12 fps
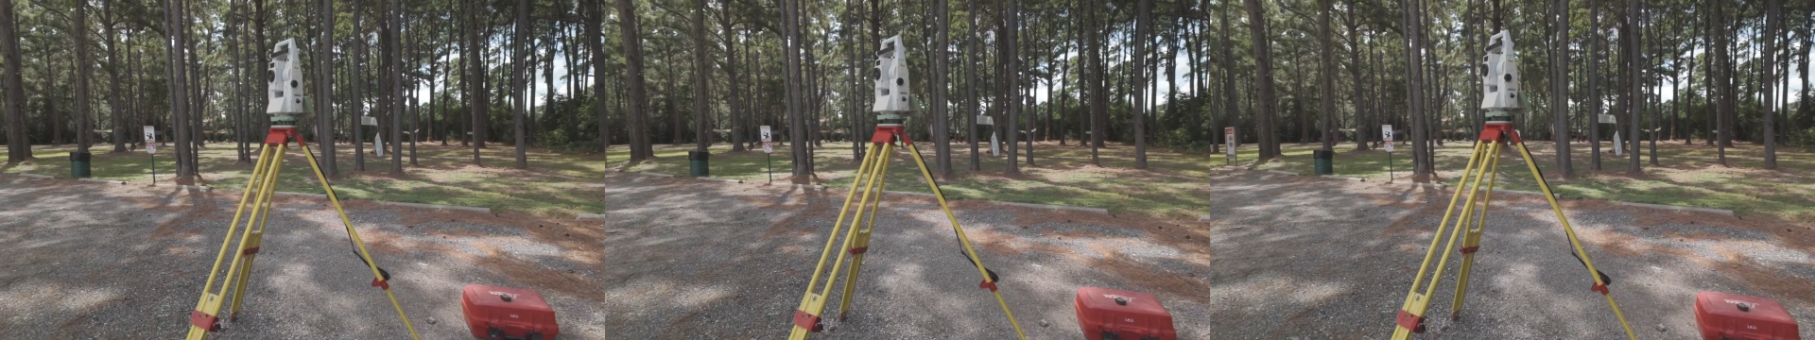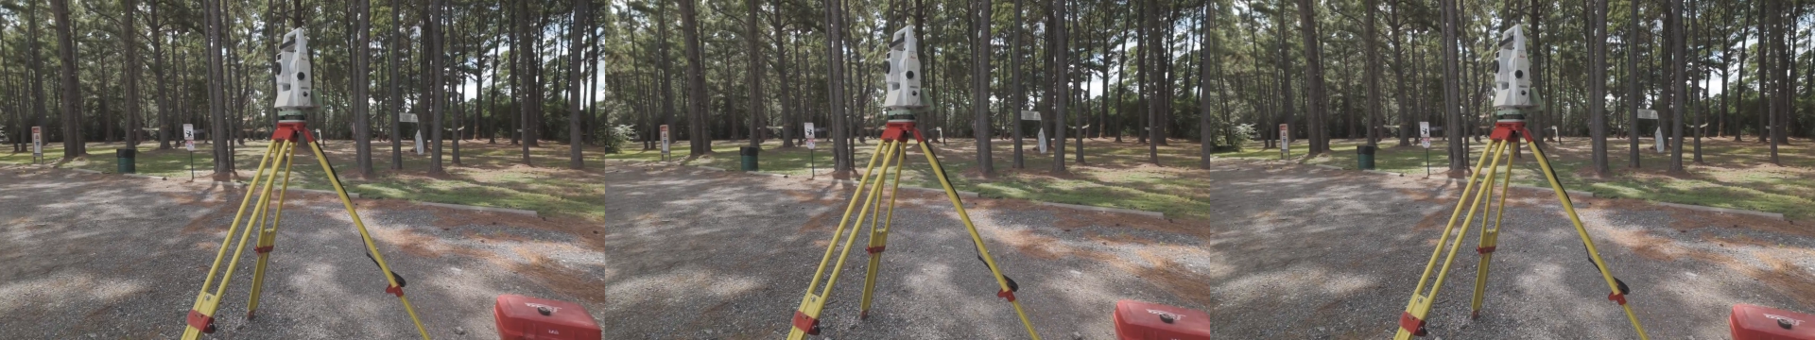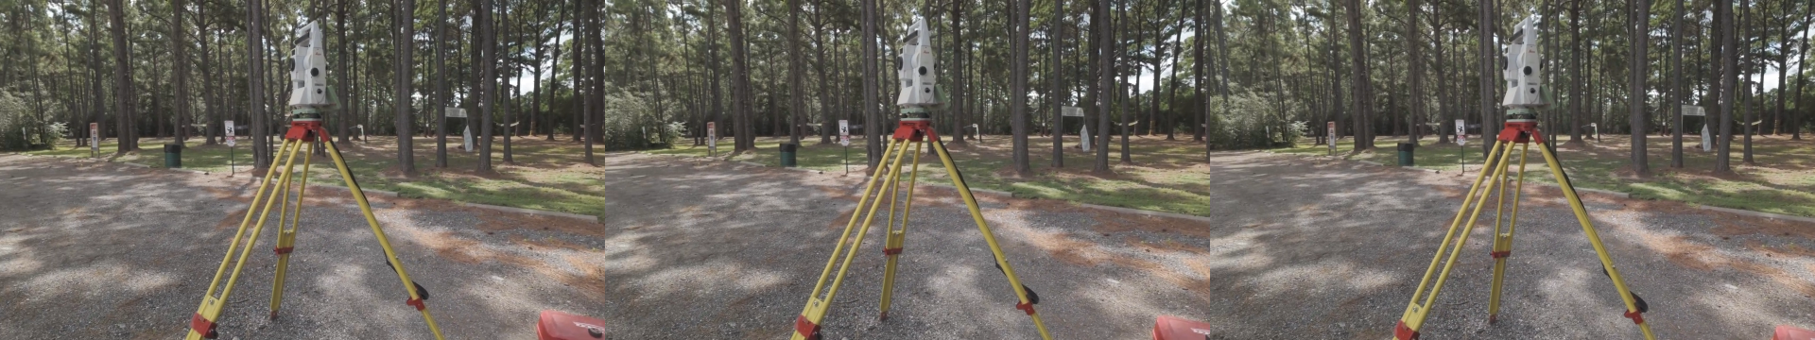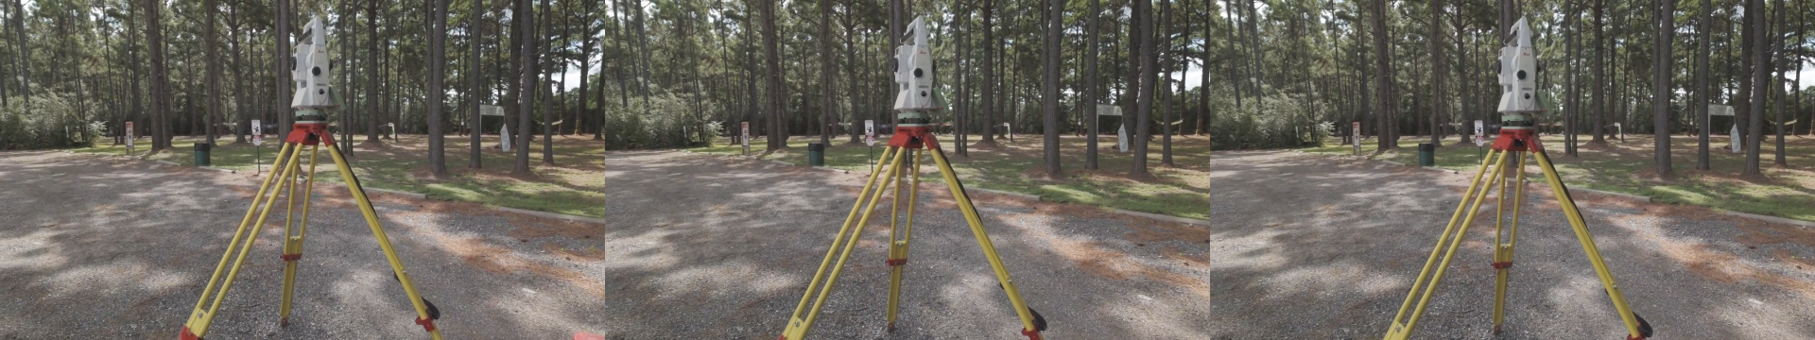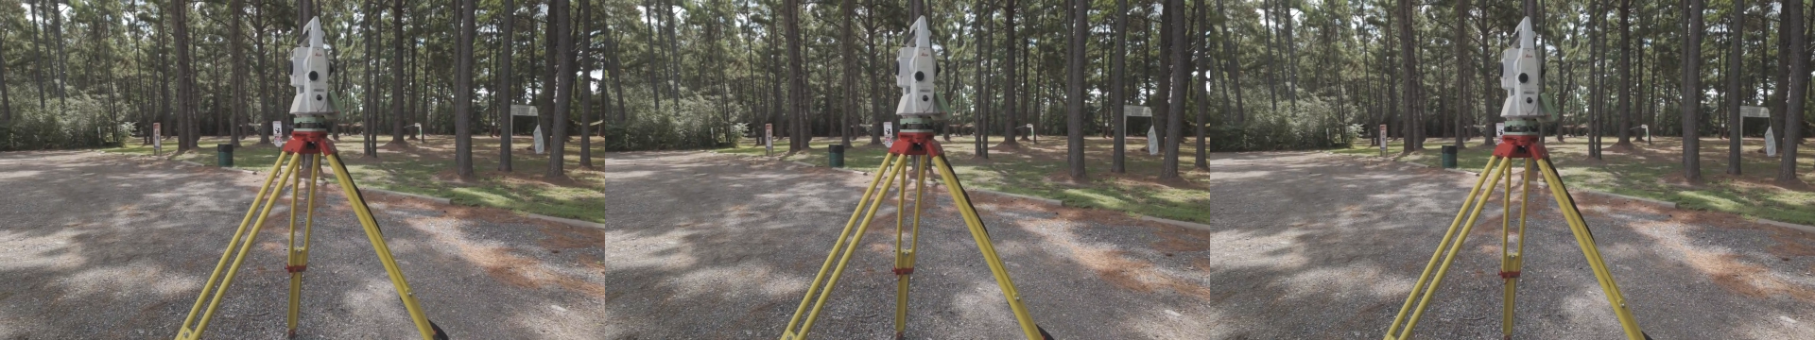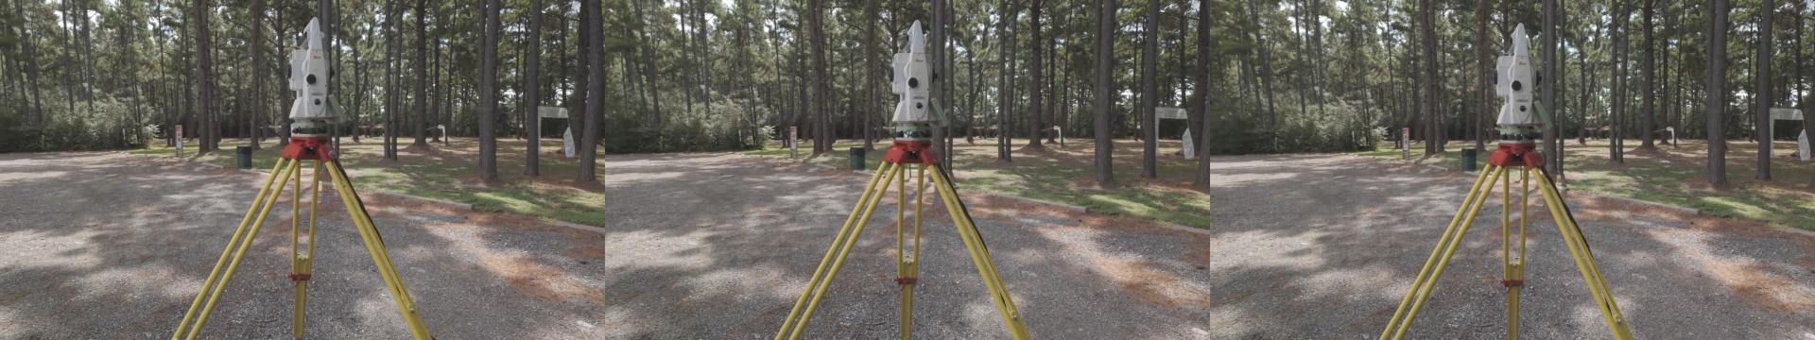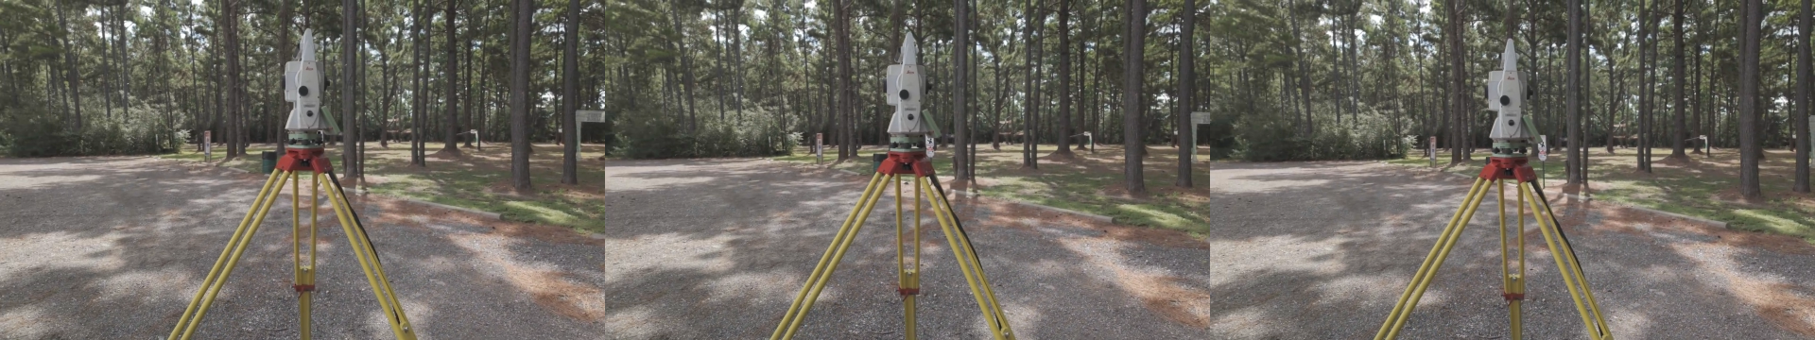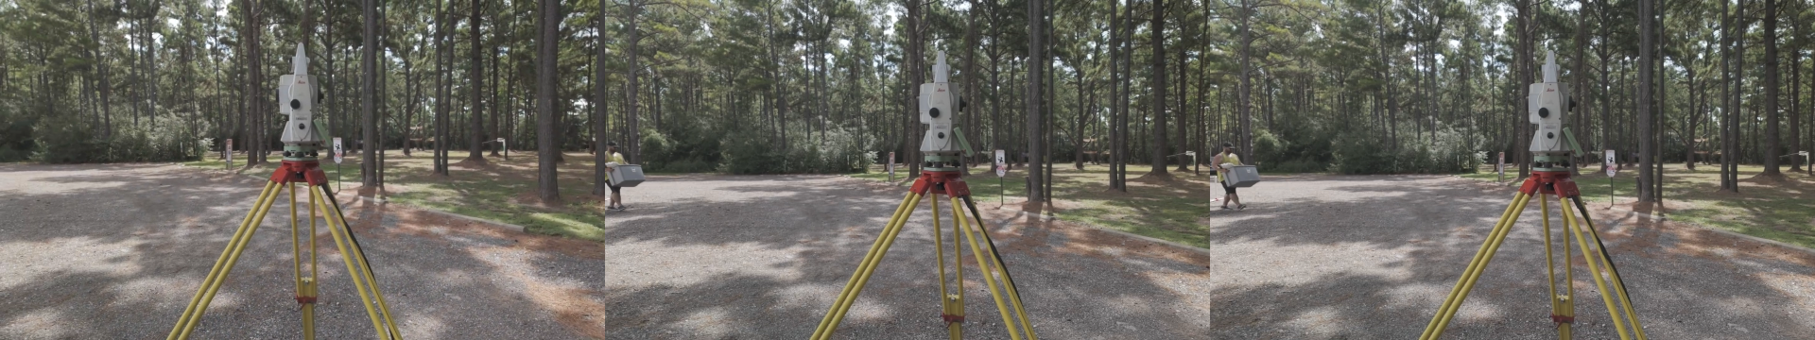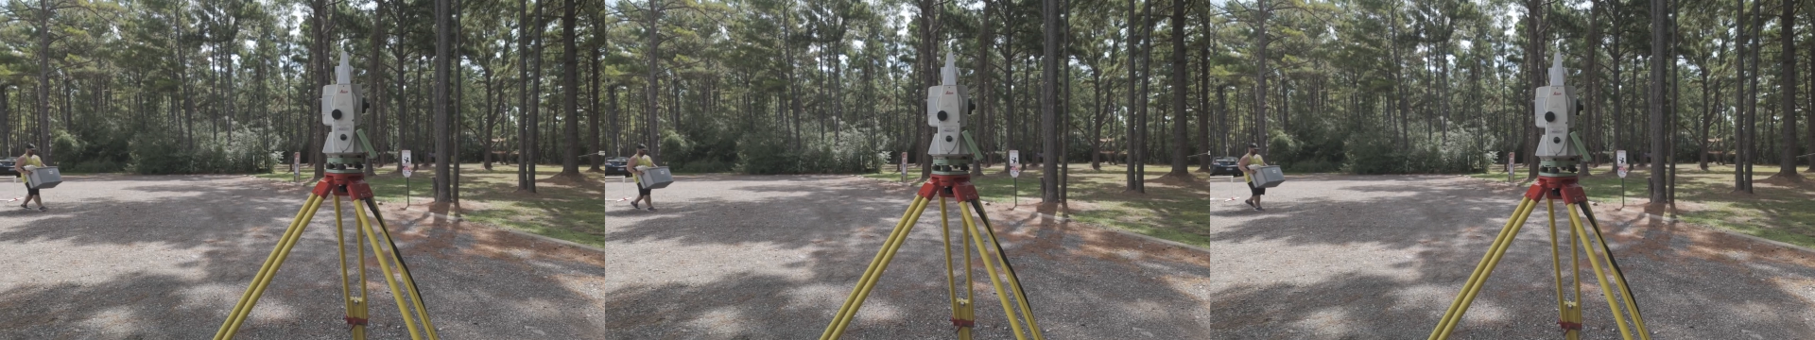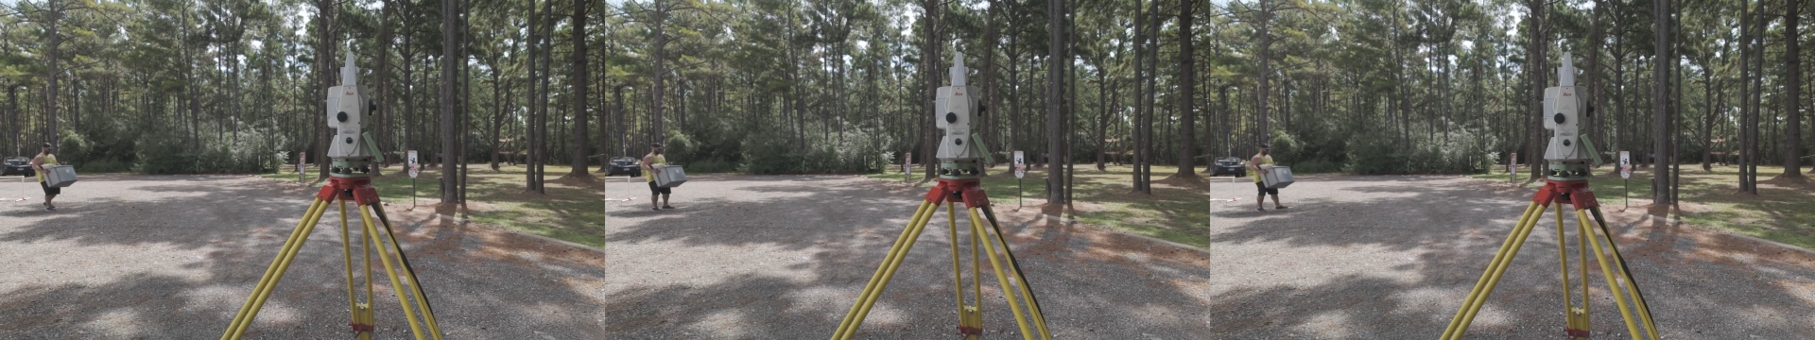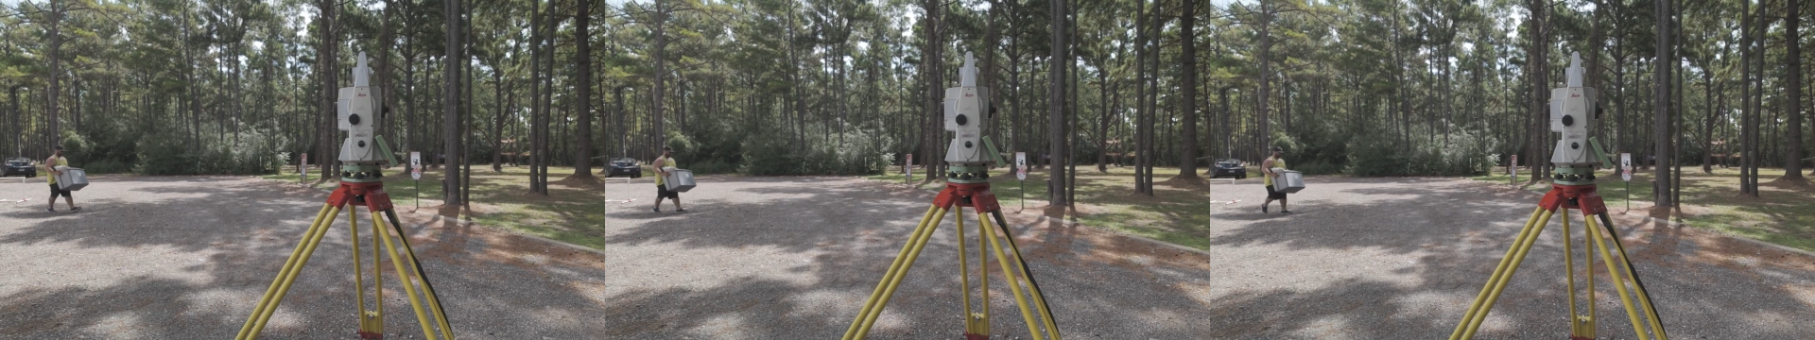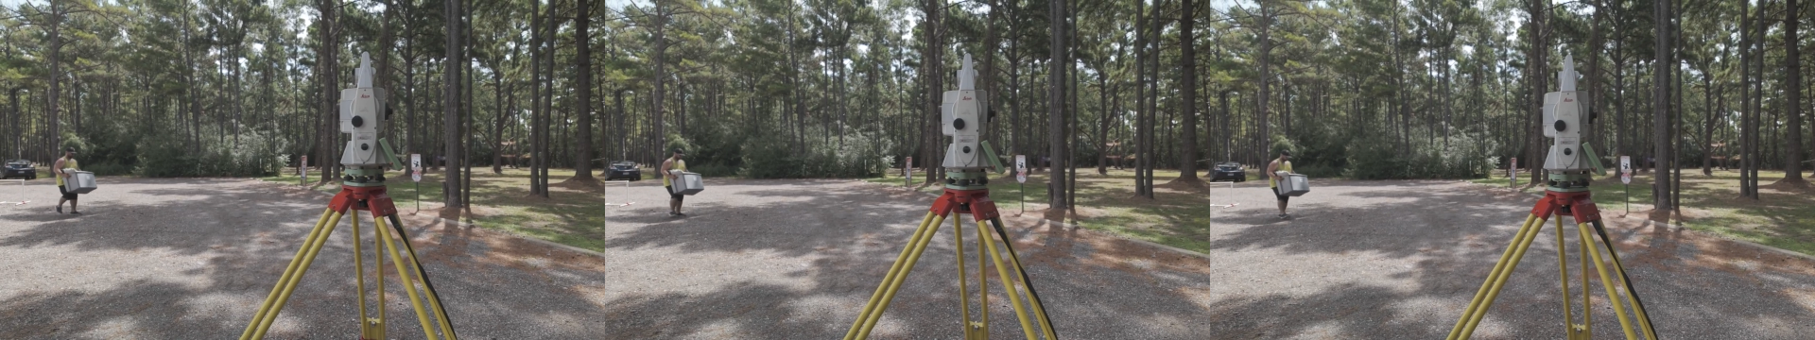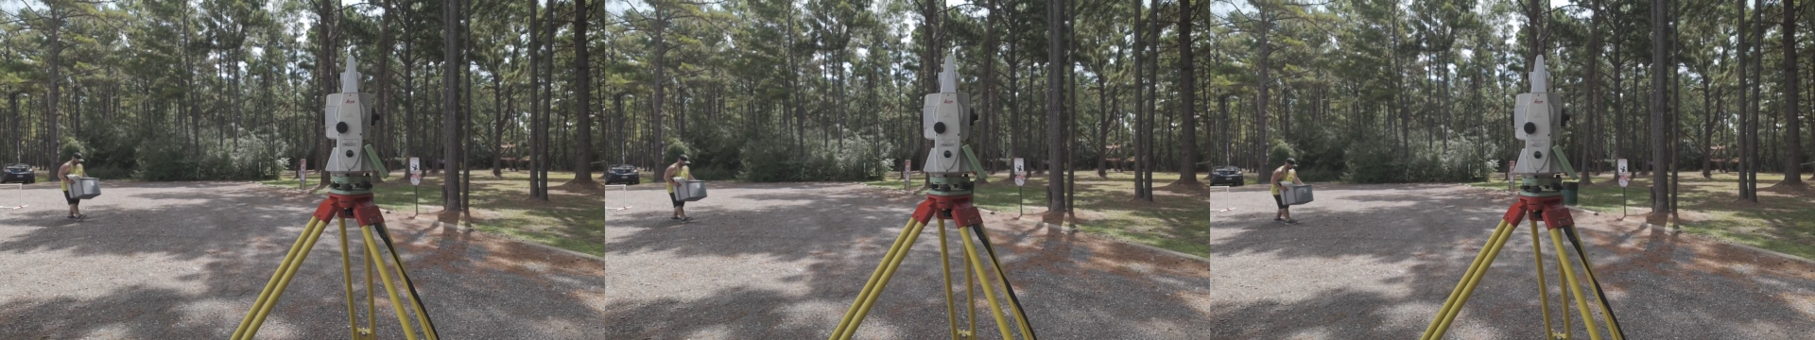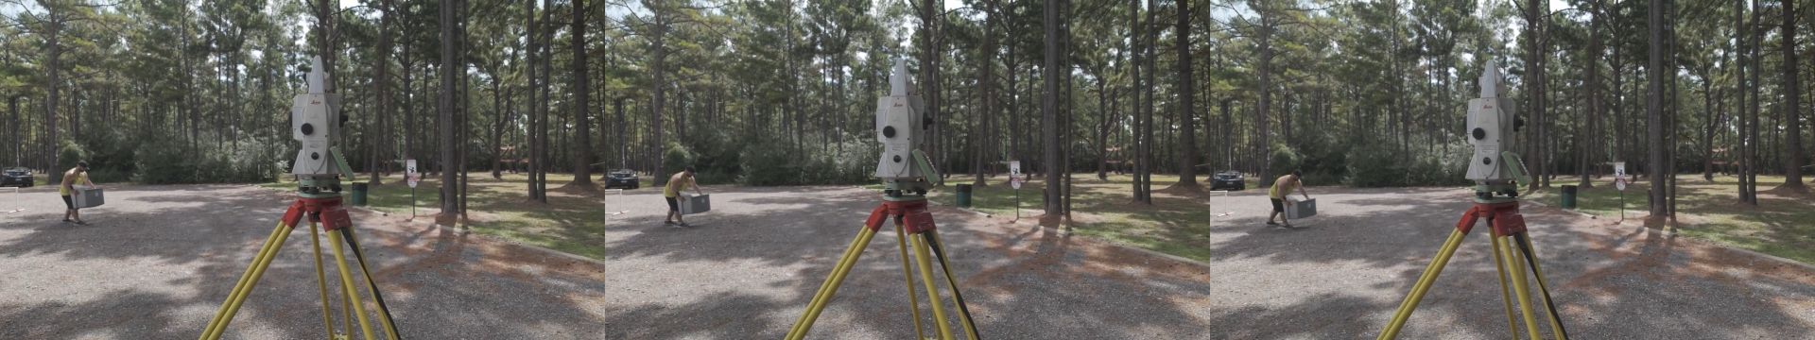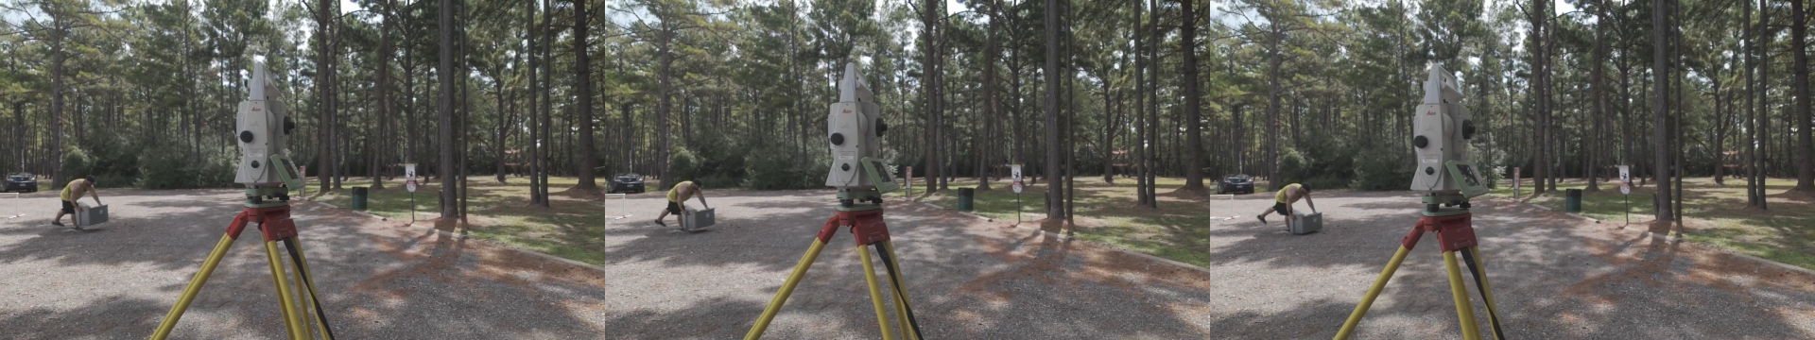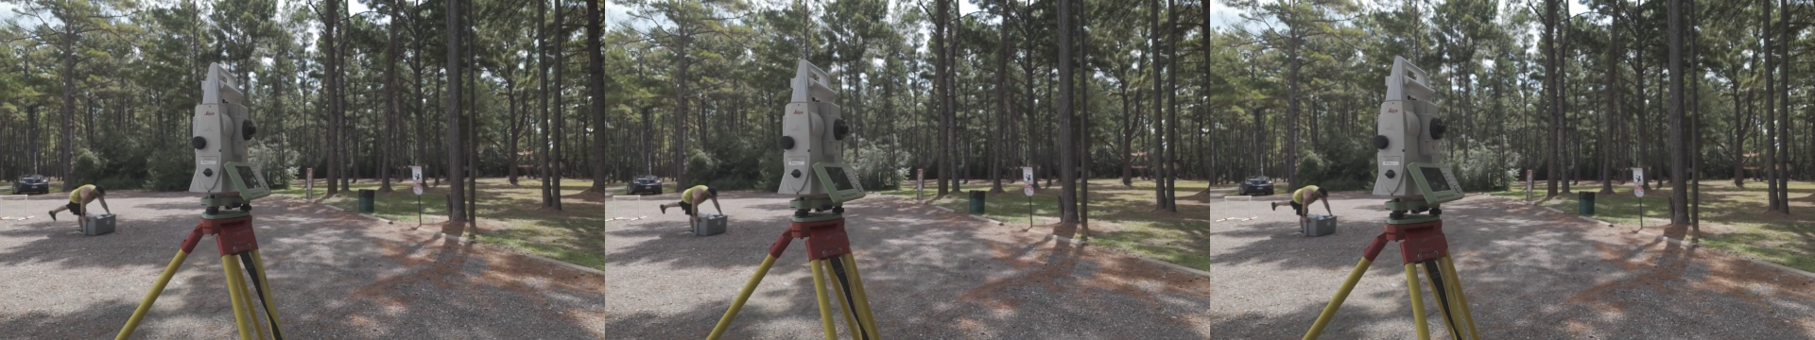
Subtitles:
No face is visible, so there are no lips to read.